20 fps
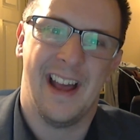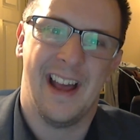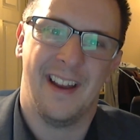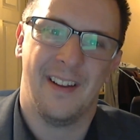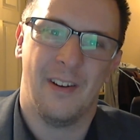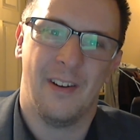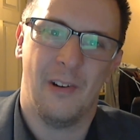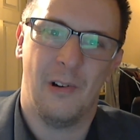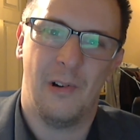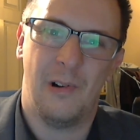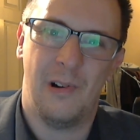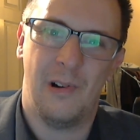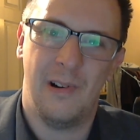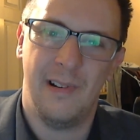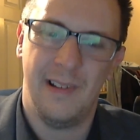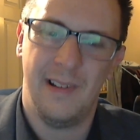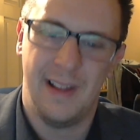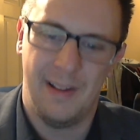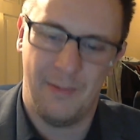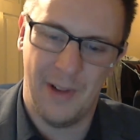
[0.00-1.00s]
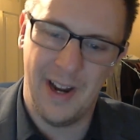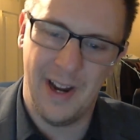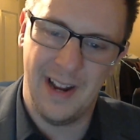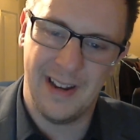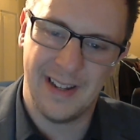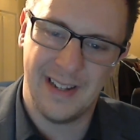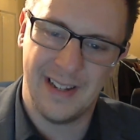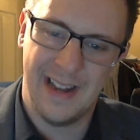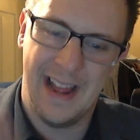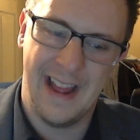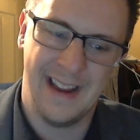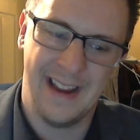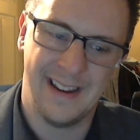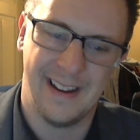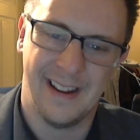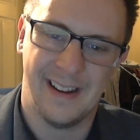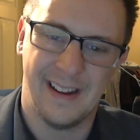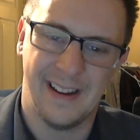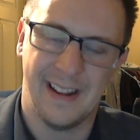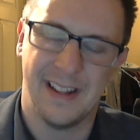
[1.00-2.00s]
and when it
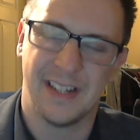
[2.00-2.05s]
landed,